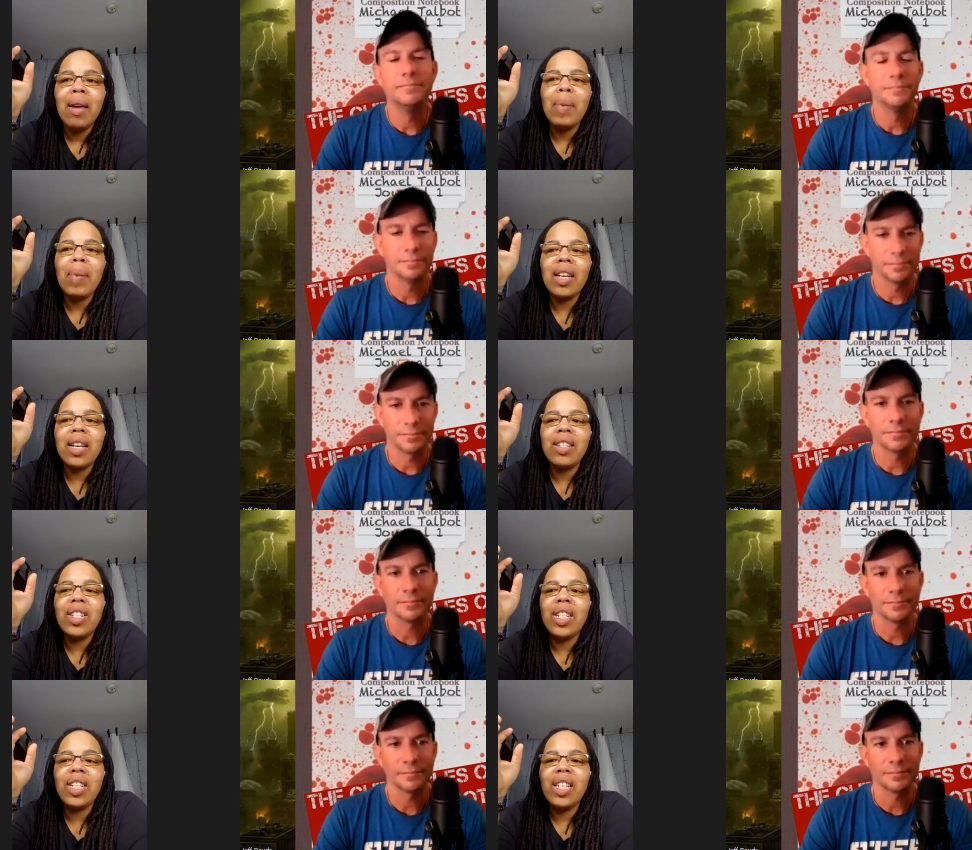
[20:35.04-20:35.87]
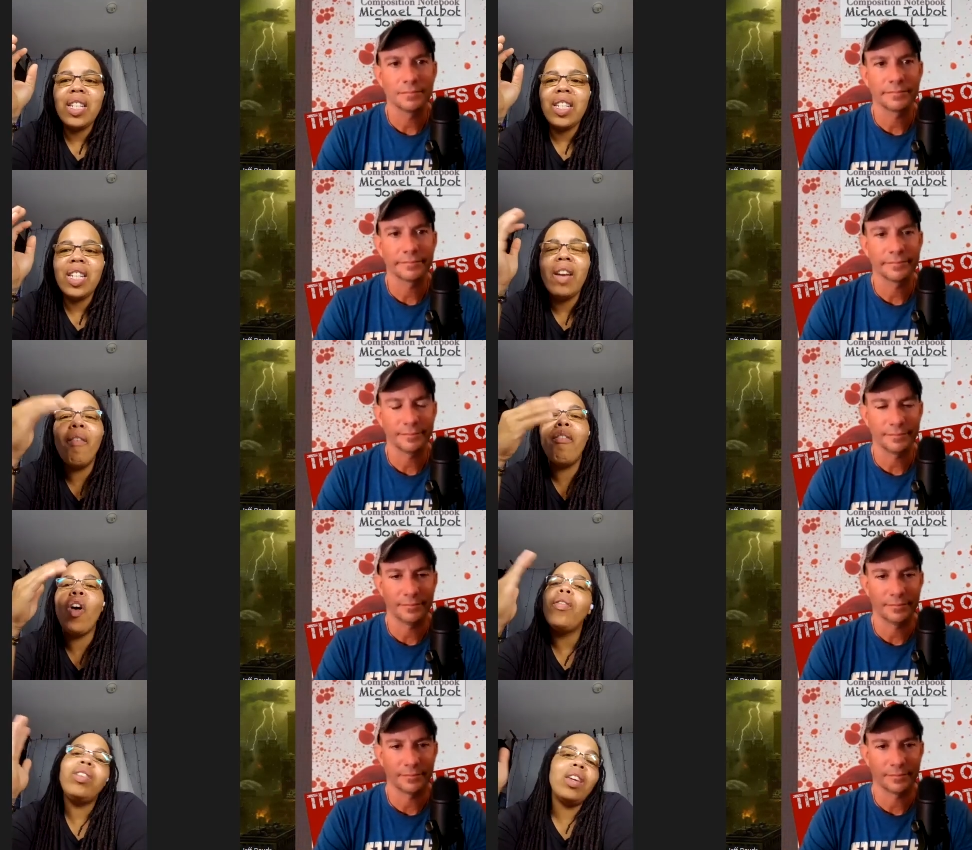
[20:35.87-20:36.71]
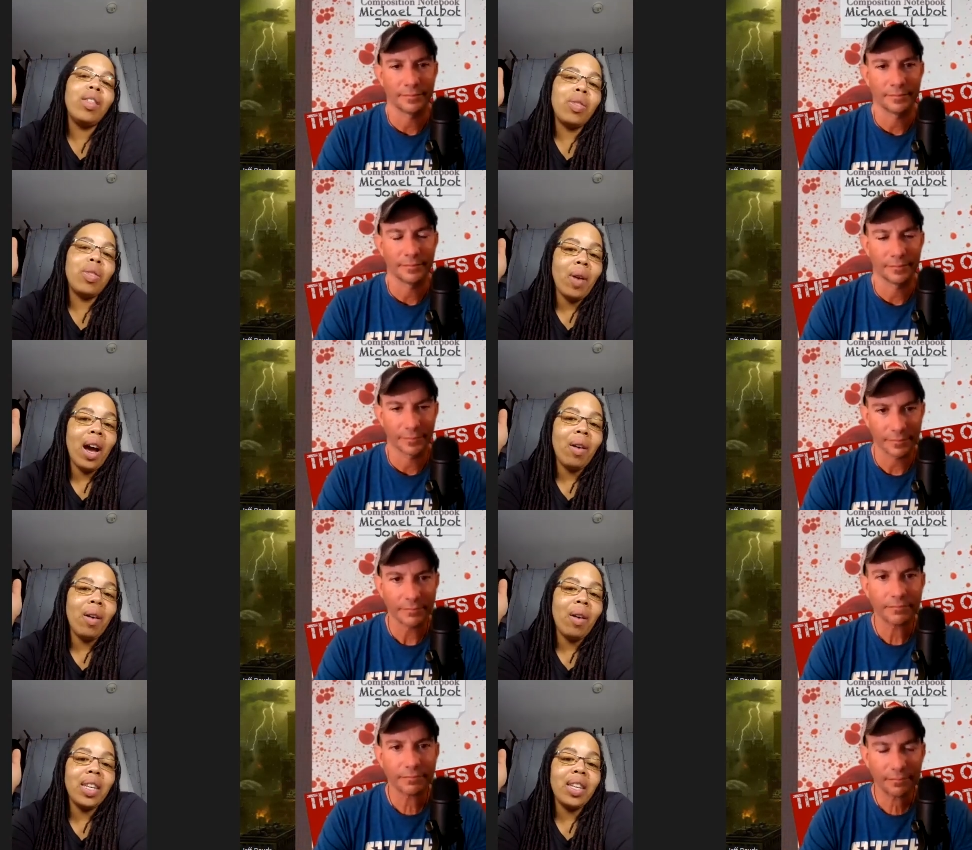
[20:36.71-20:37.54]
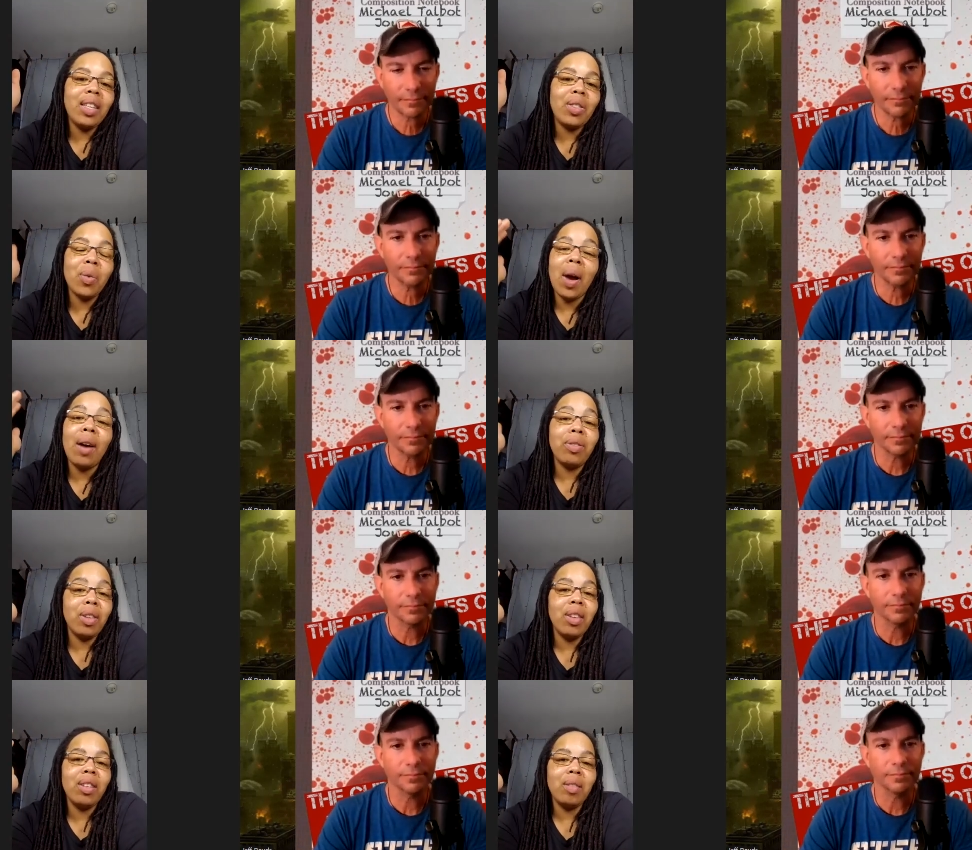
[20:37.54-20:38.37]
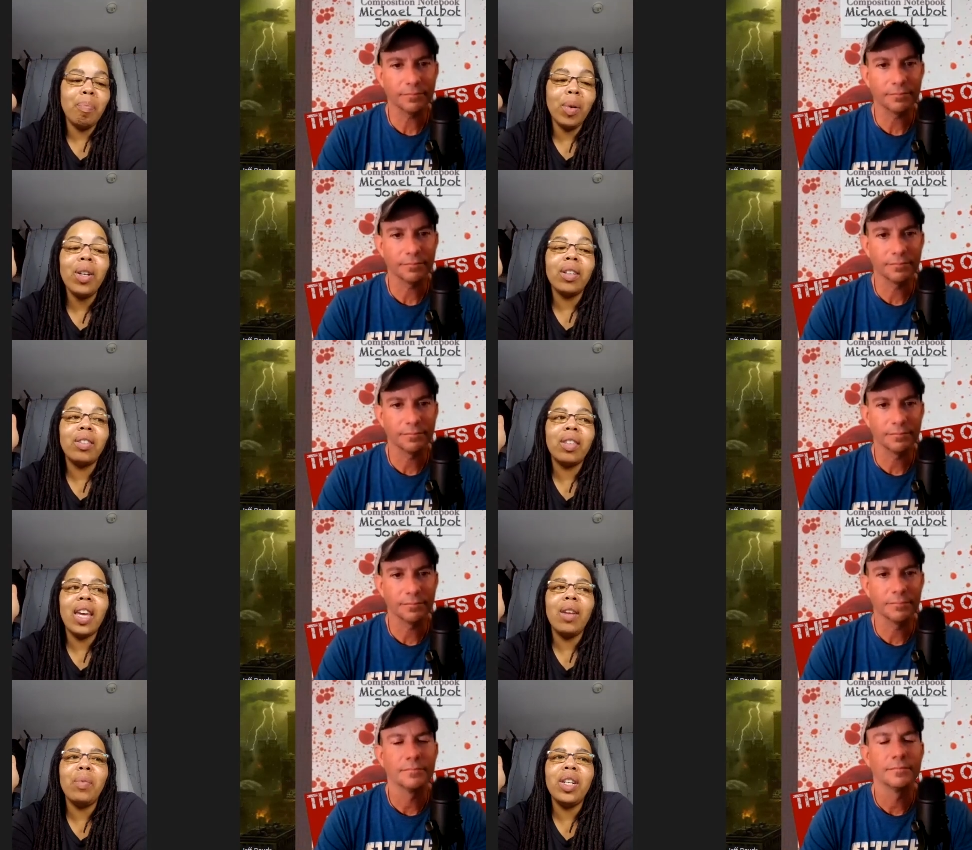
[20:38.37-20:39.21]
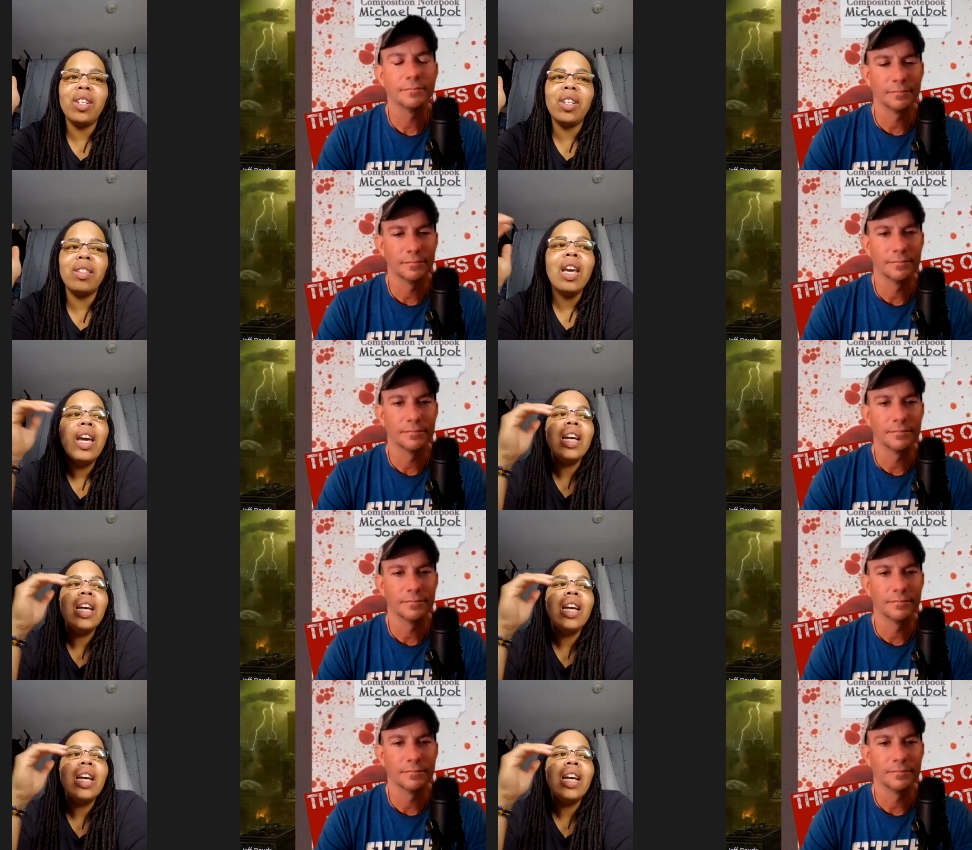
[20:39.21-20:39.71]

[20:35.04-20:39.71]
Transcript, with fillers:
Speaker 1: because she she evolves it throughout the throughout the books and which is